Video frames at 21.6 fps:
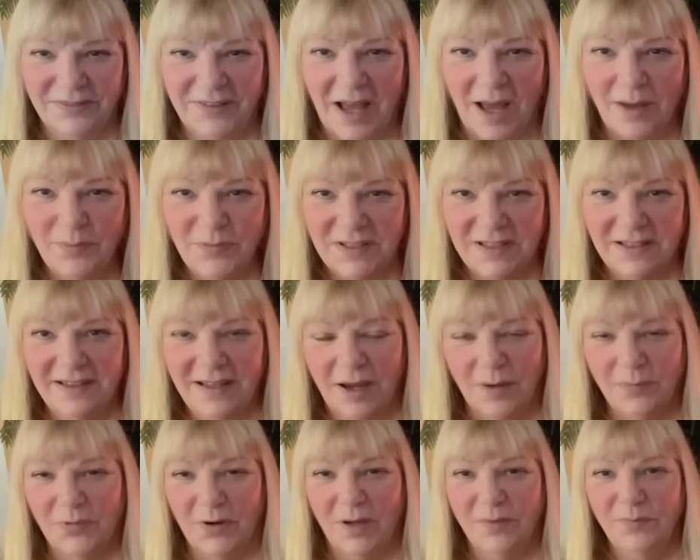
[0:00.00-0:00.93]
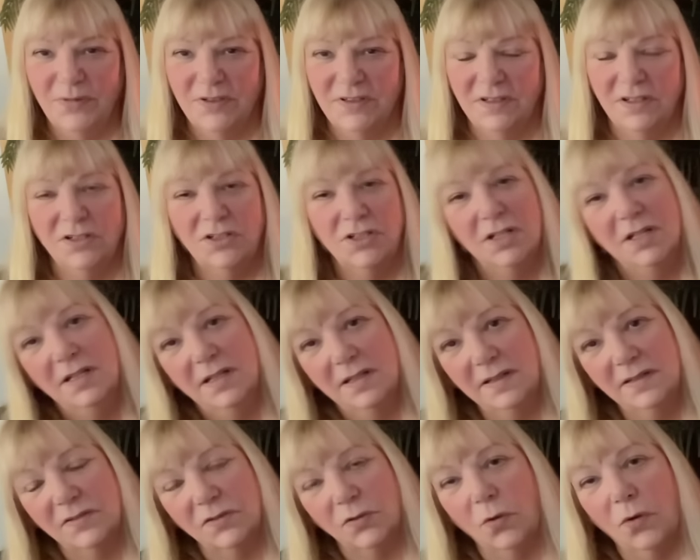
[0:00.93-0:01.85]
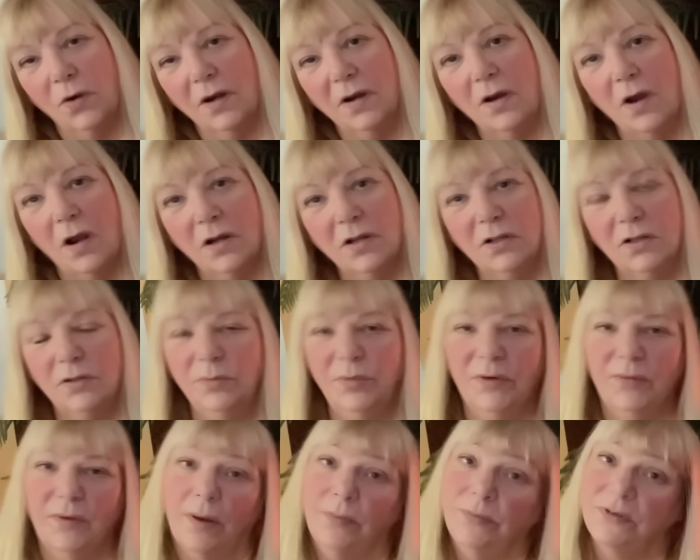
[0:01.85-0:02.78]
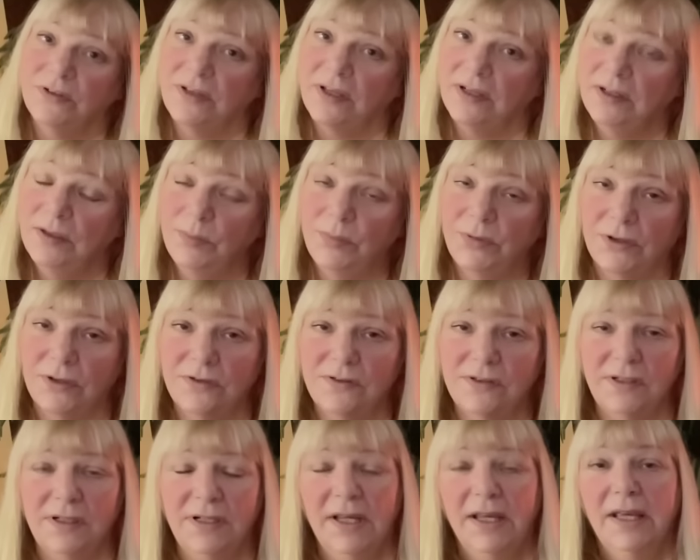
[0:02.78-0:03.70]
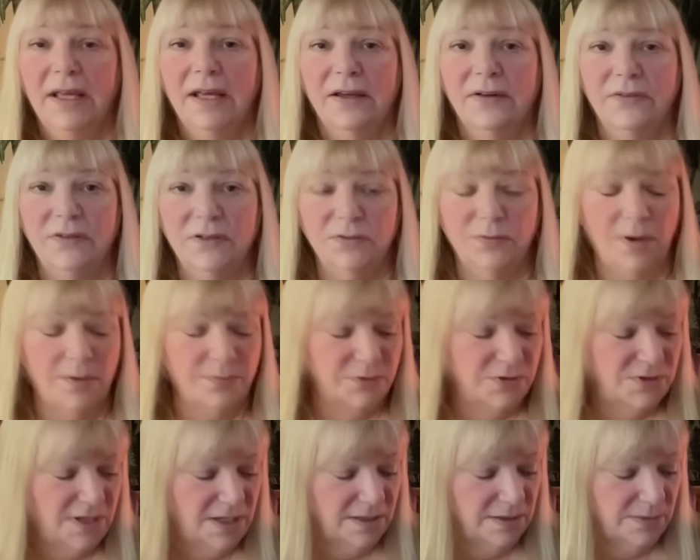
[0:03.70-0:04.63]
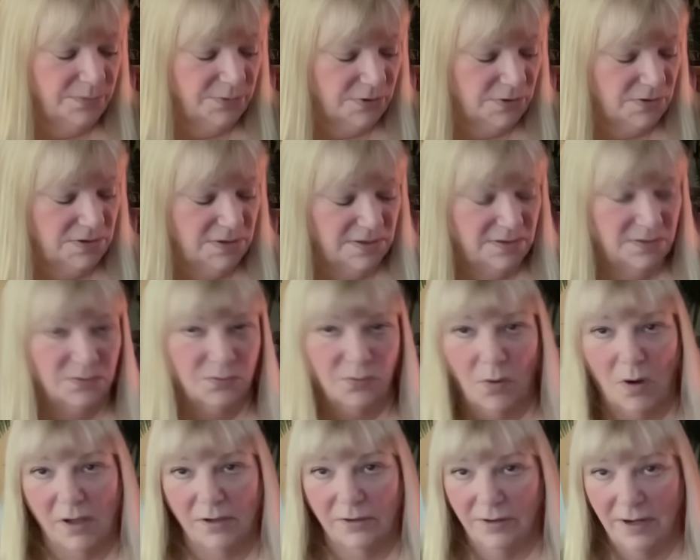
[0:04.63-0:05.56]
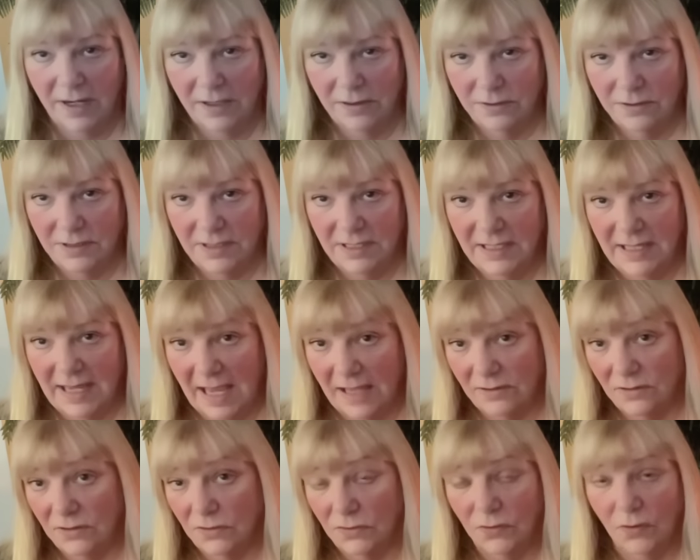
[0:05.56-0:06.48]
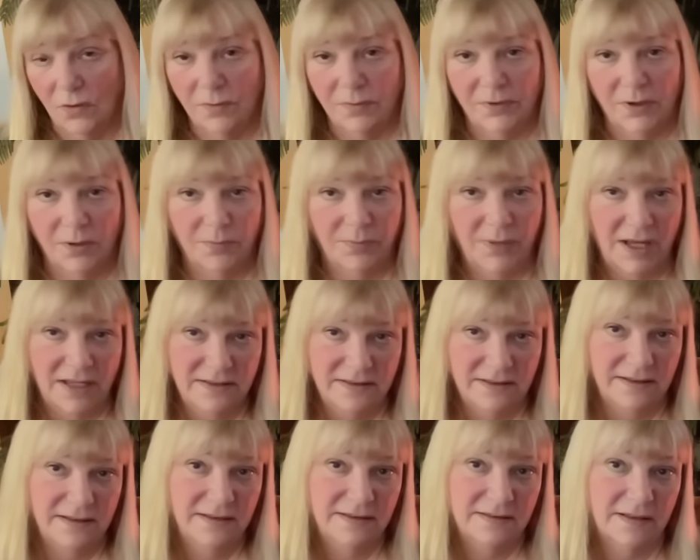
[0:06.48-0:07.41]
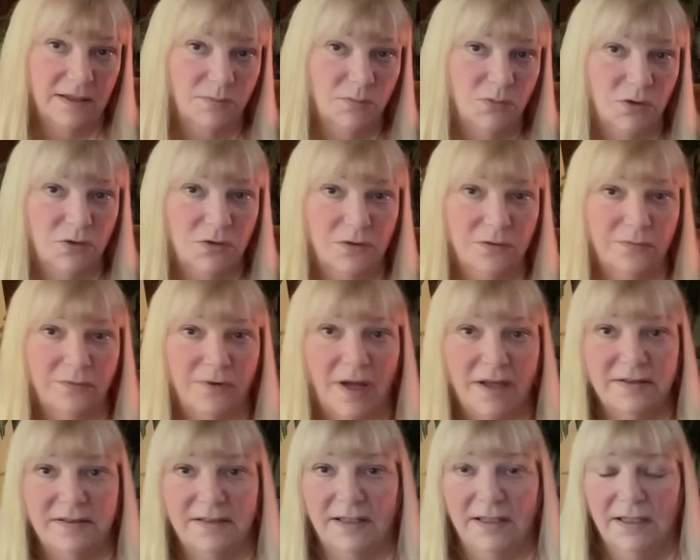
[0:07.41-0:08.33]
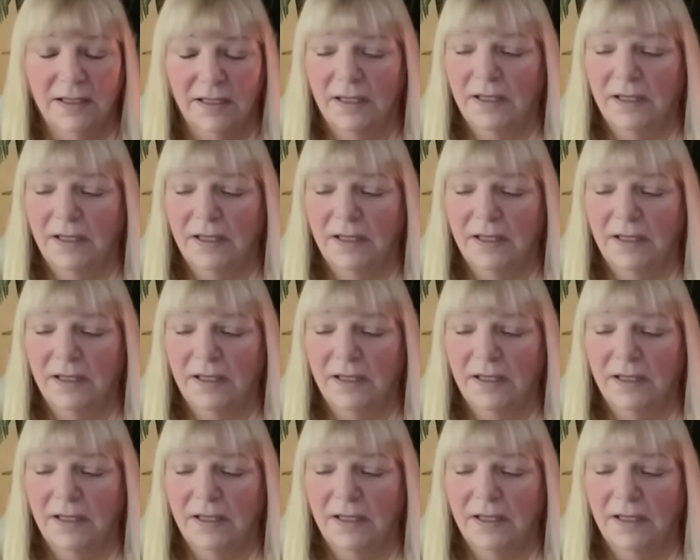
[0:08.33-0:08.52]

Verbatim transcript: Cups in the upright position. It is a court card, could be representing a person. If it's representing a person, this is water energy, Cancer, Scorpio, Pisces, Sun, Moon, or Rising.